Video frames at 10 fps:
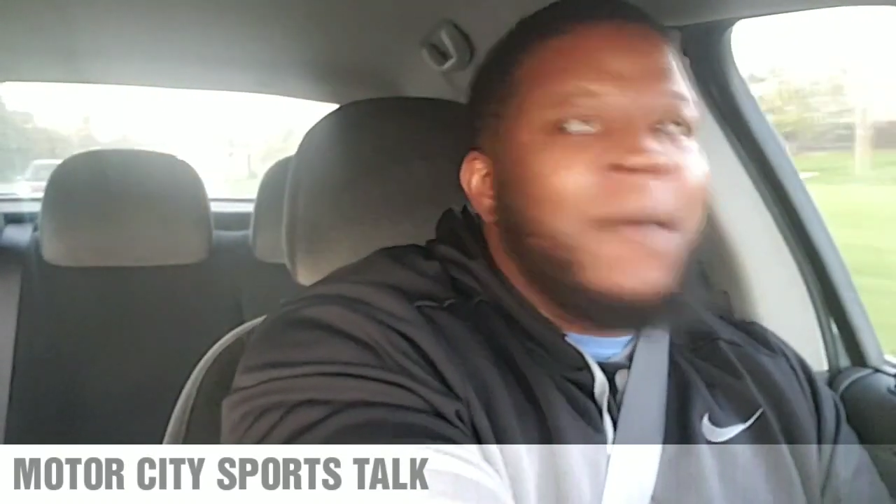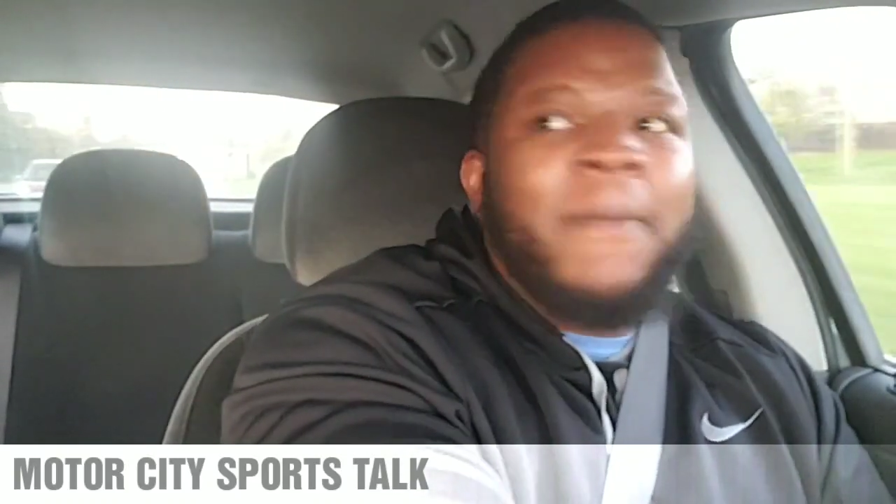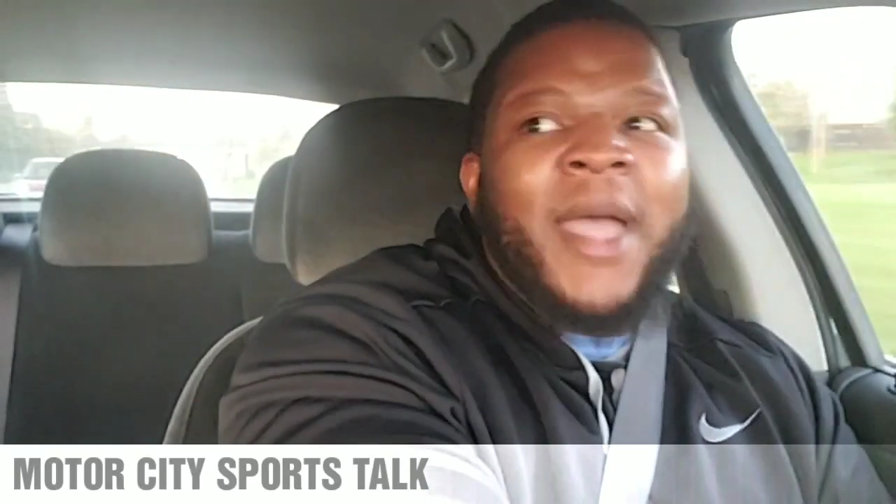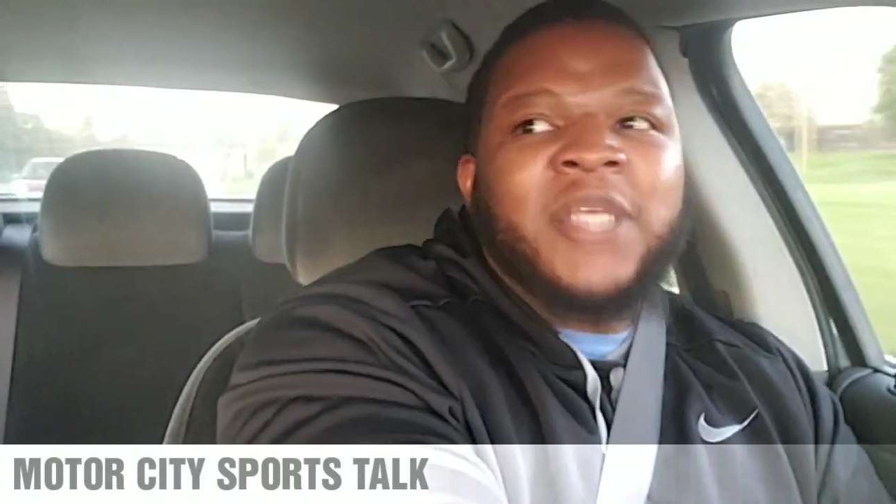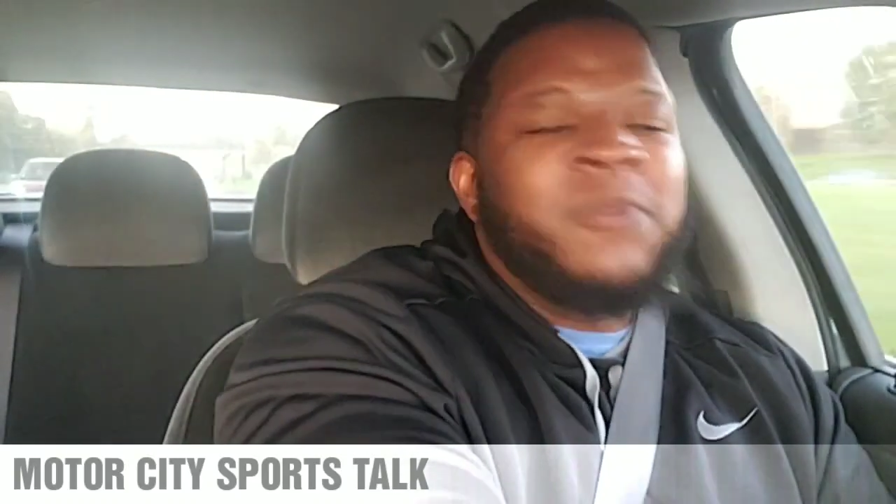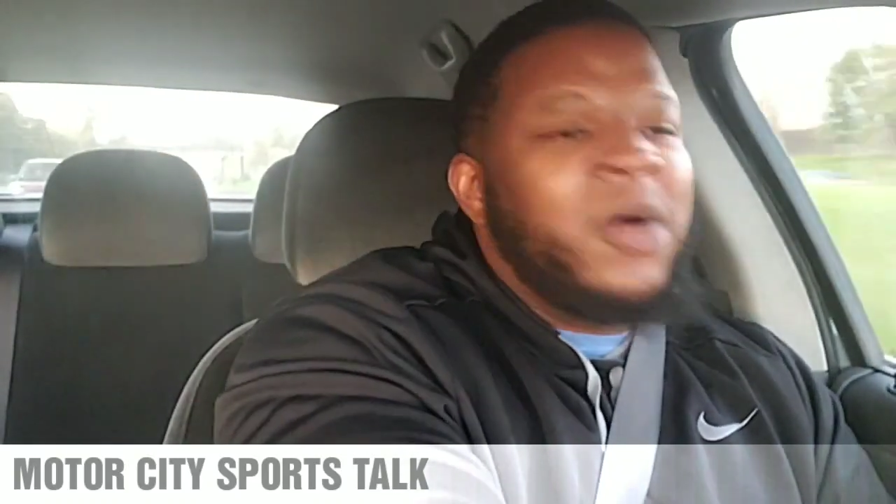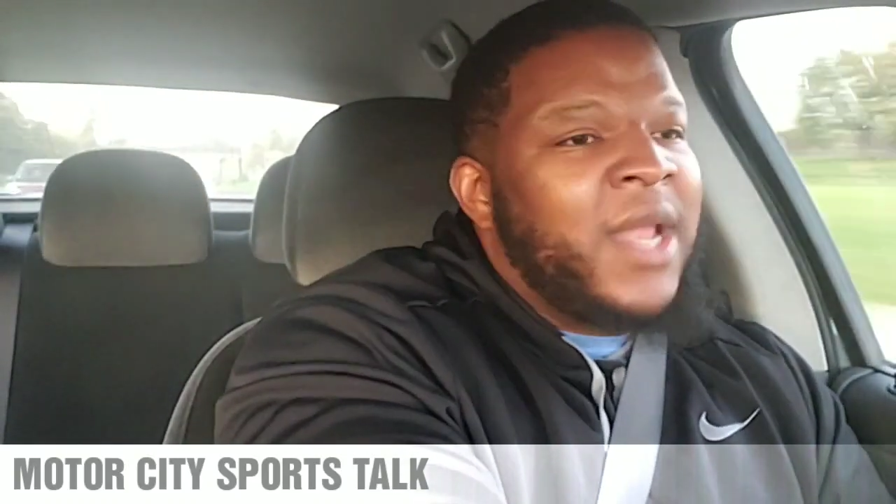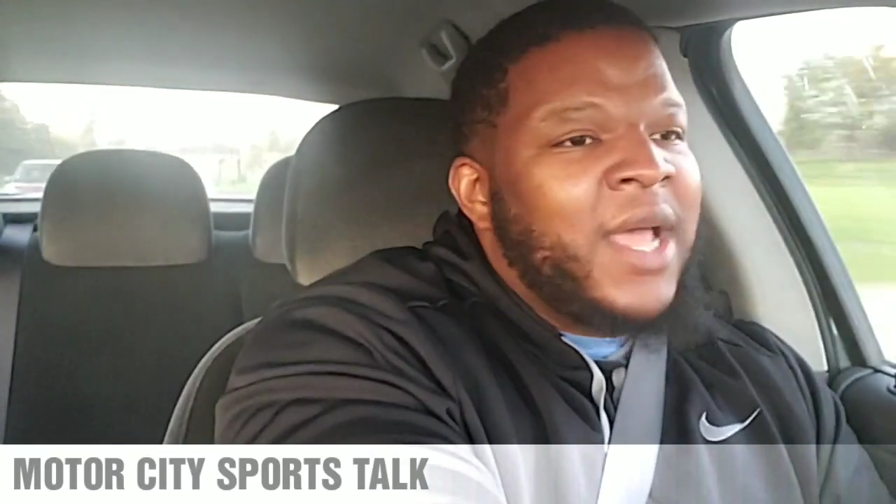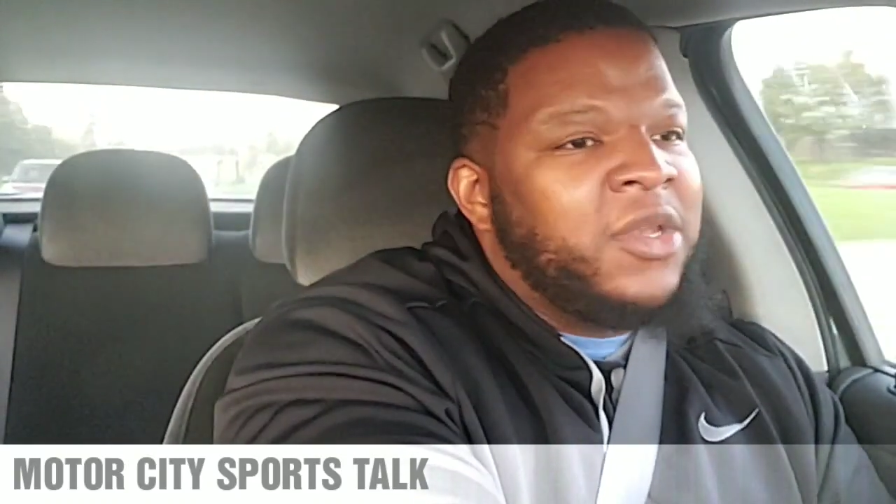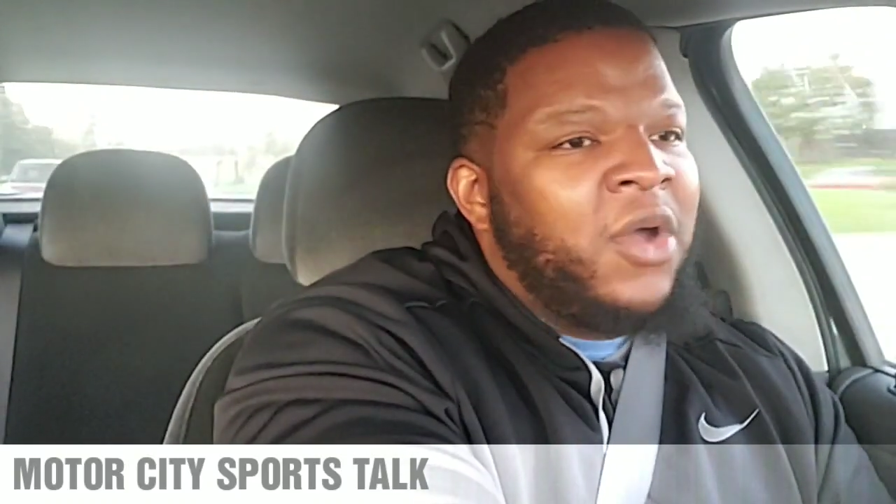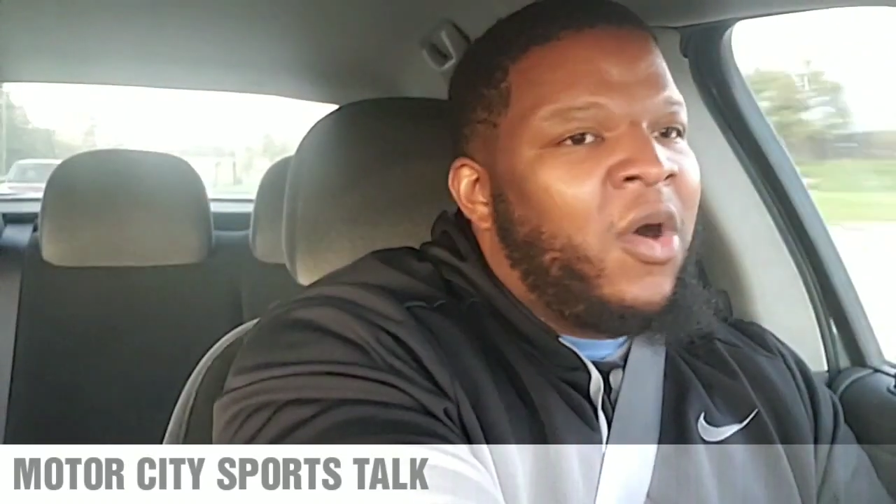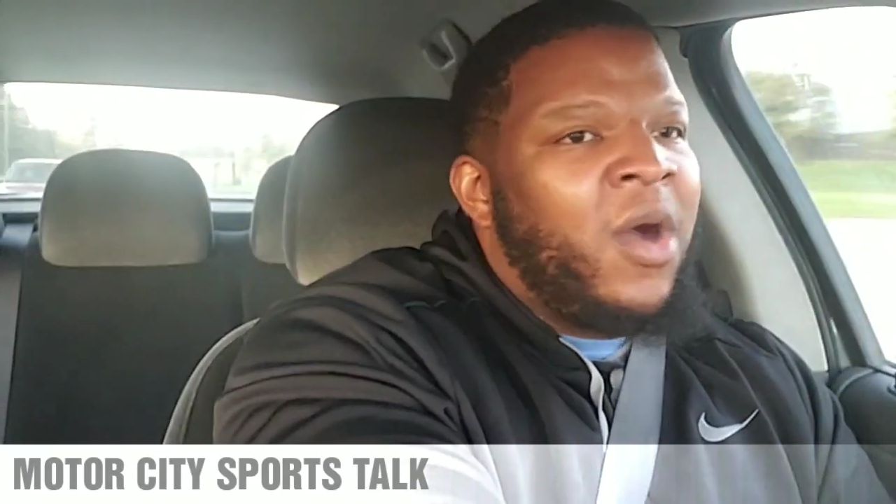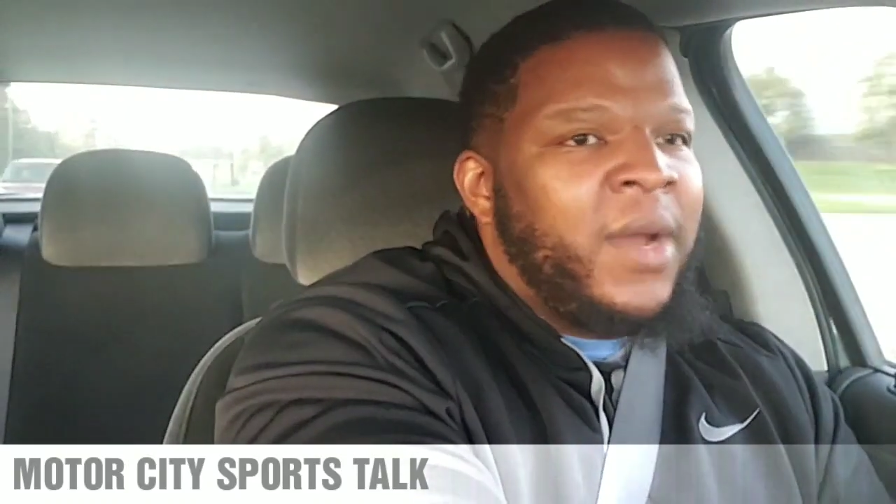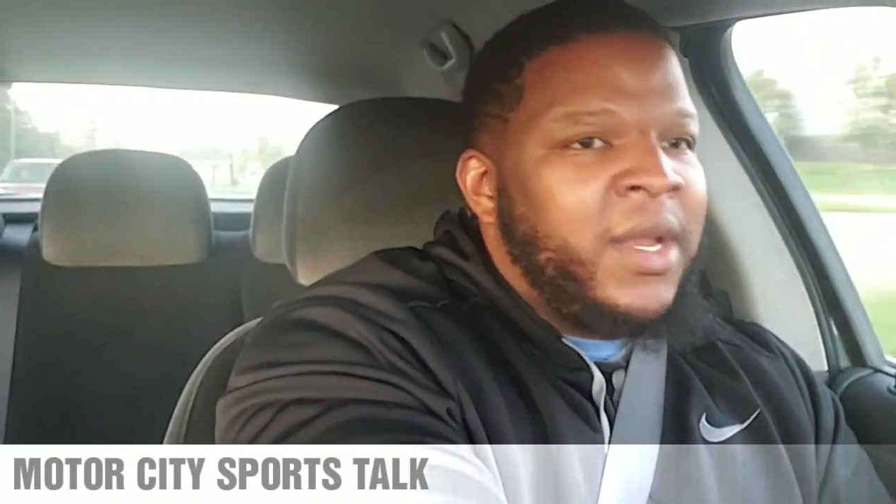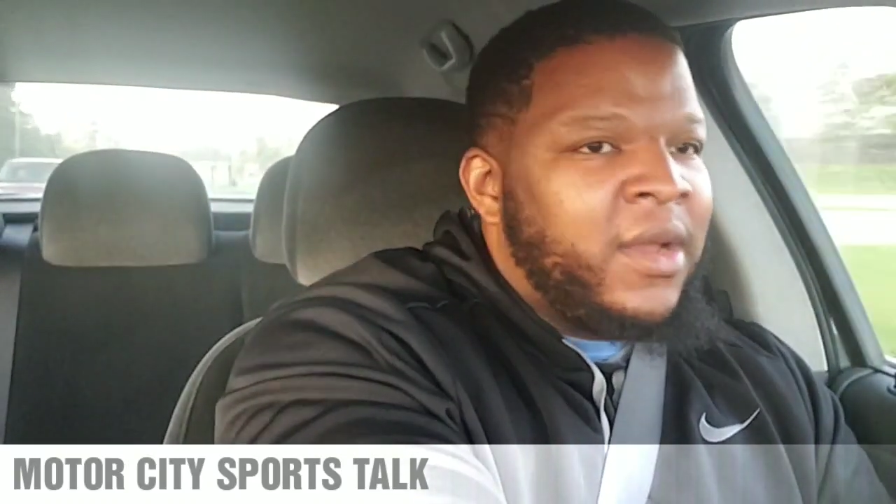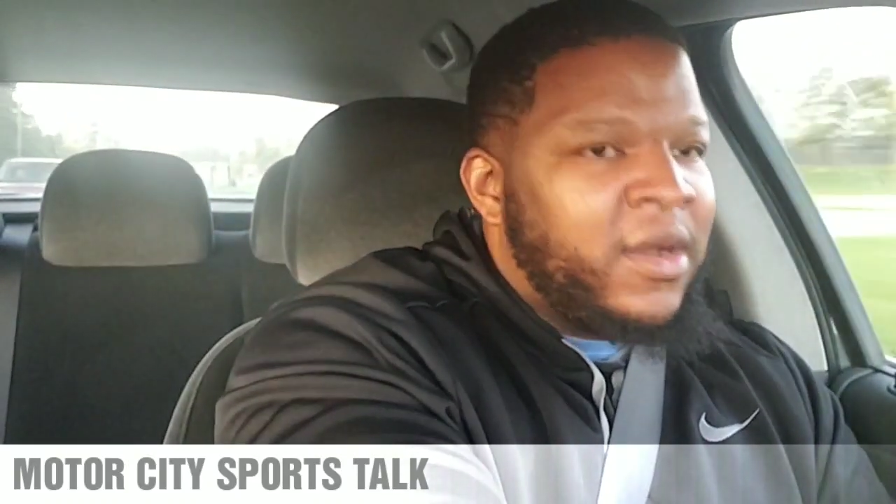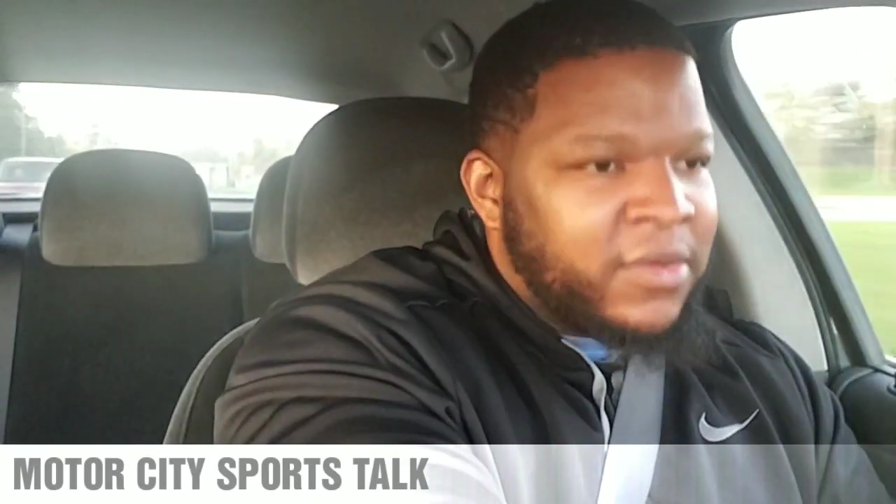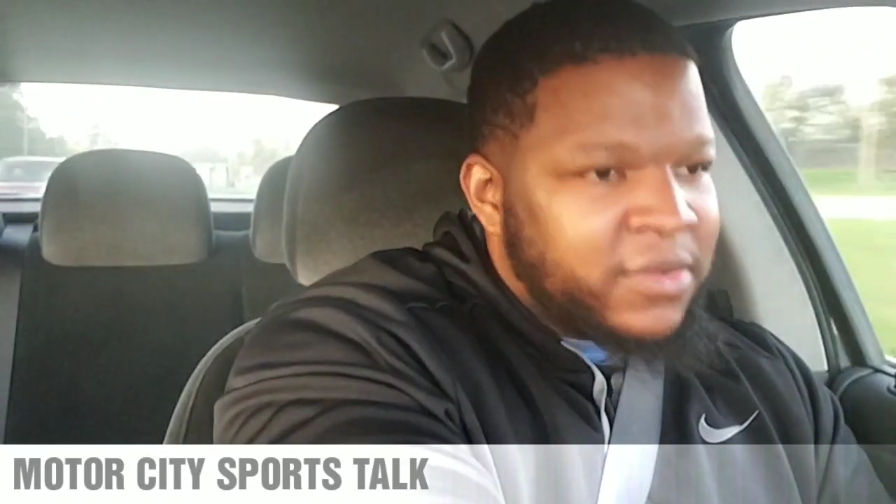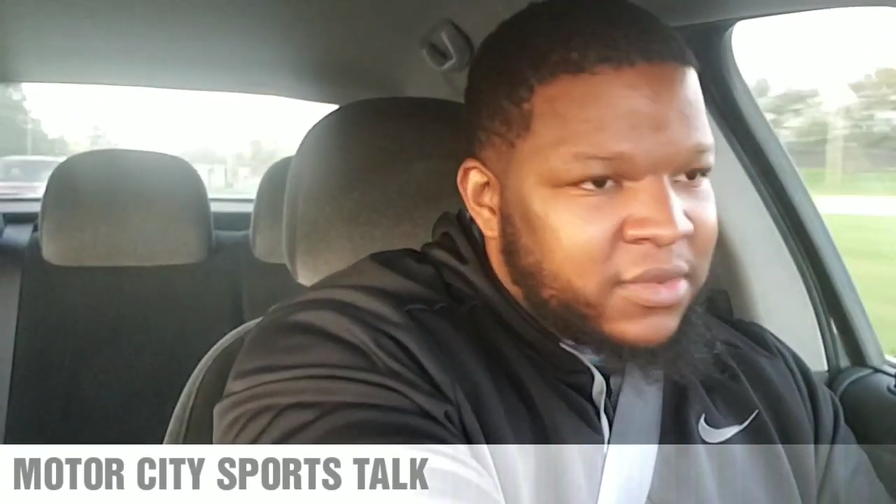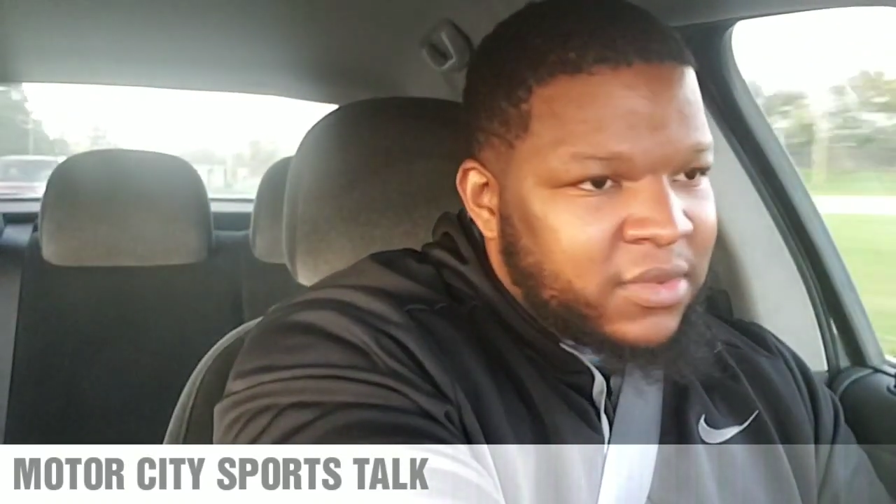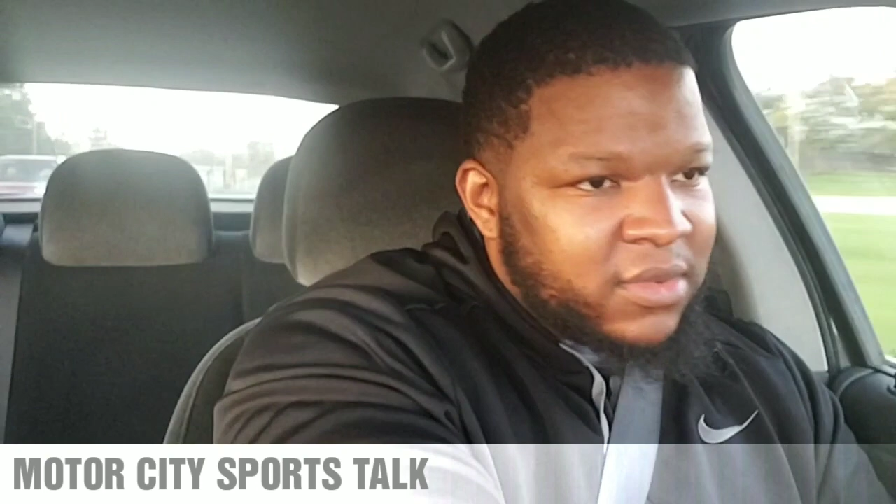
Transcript: about basketball that I don't already know.